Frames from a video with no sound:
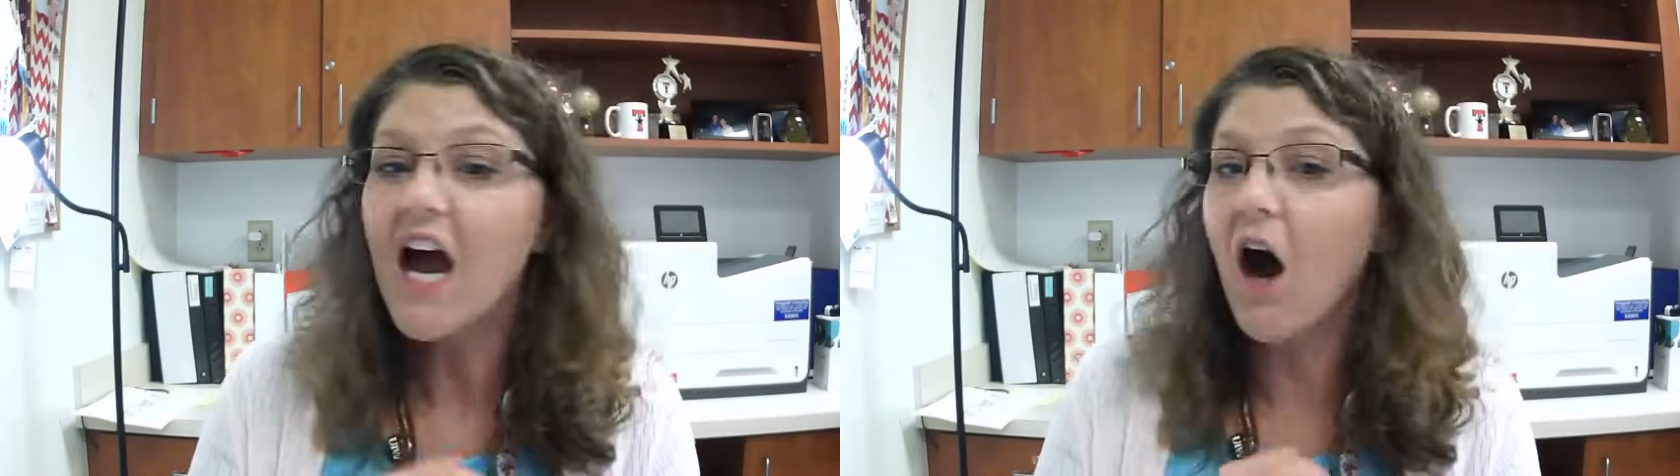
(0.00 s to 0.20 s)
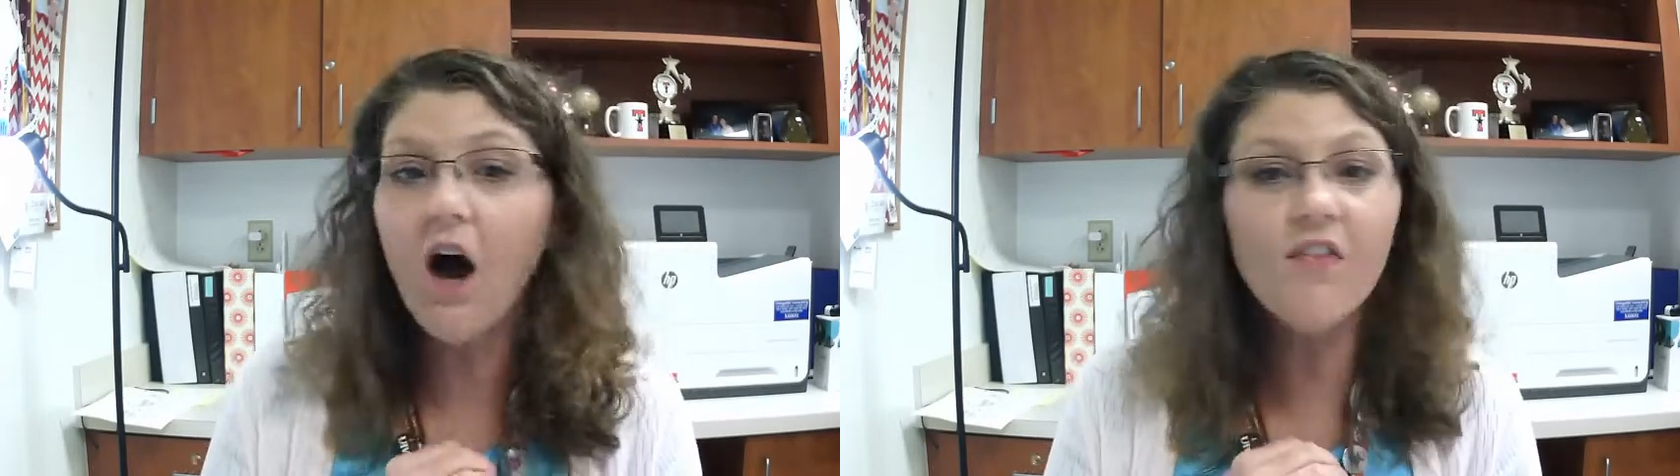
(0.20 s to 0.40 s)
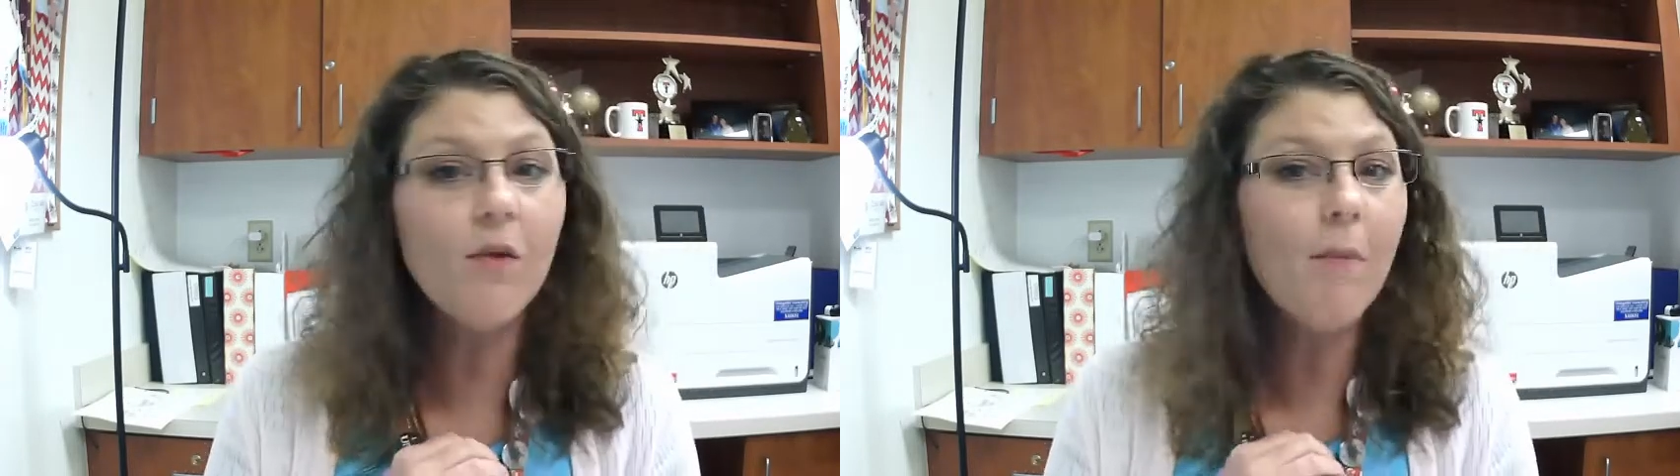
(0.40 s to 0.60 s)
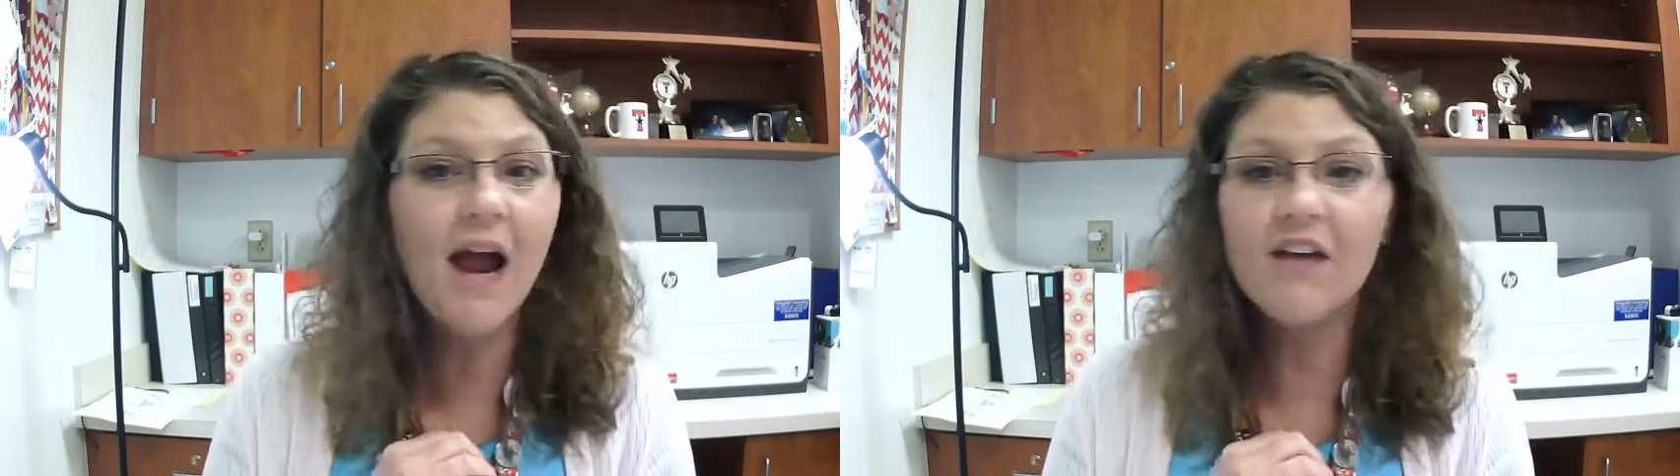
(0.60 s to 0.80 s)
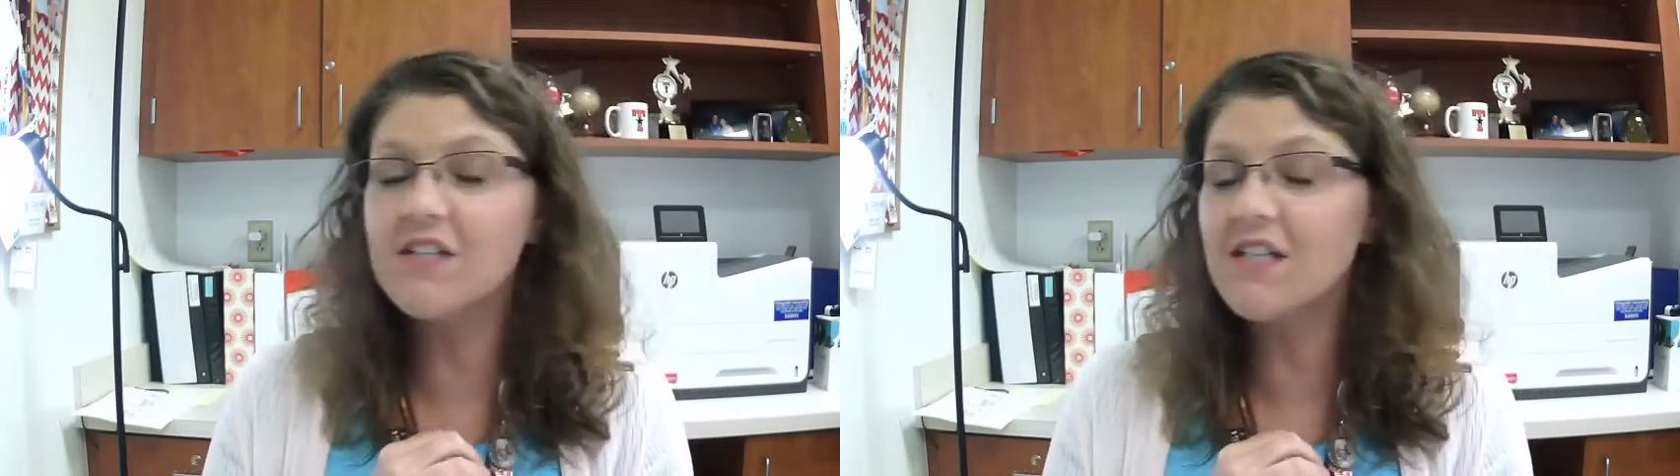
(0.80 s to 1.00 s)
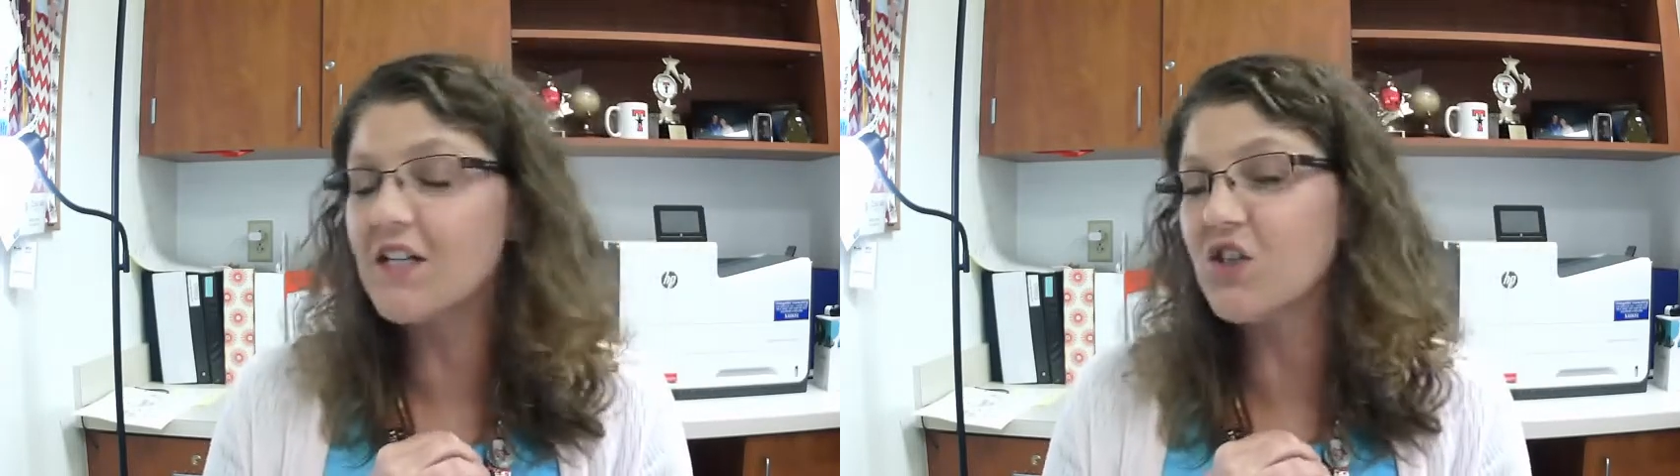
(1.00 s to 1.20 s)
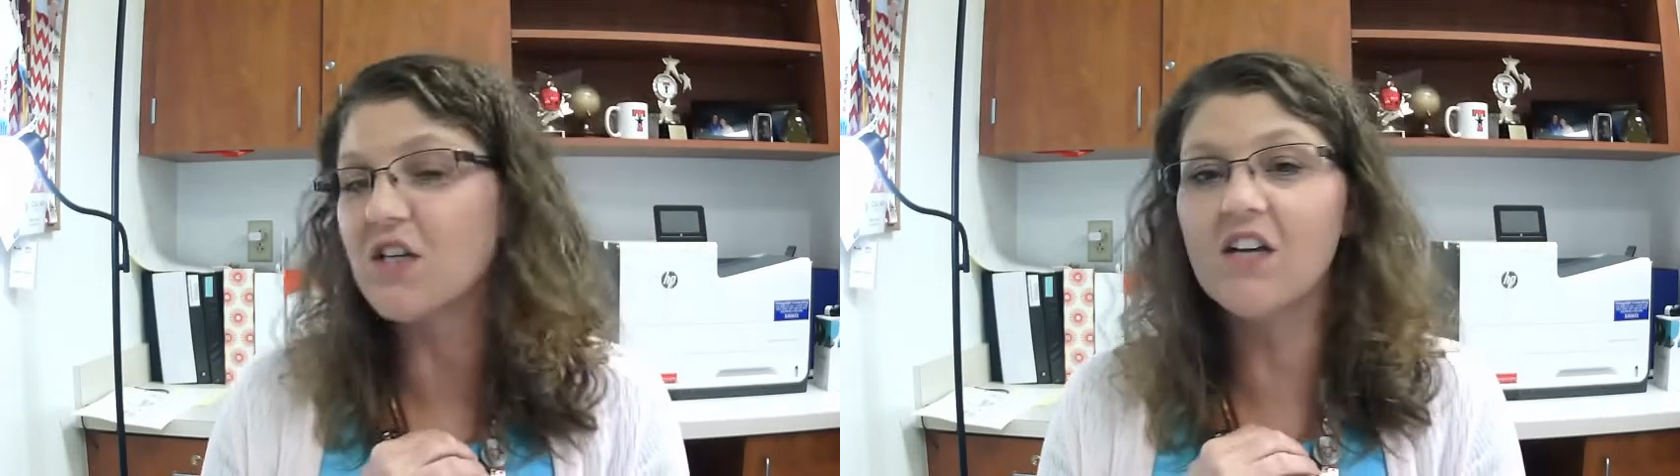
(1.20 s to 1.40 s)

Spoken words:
On the math section,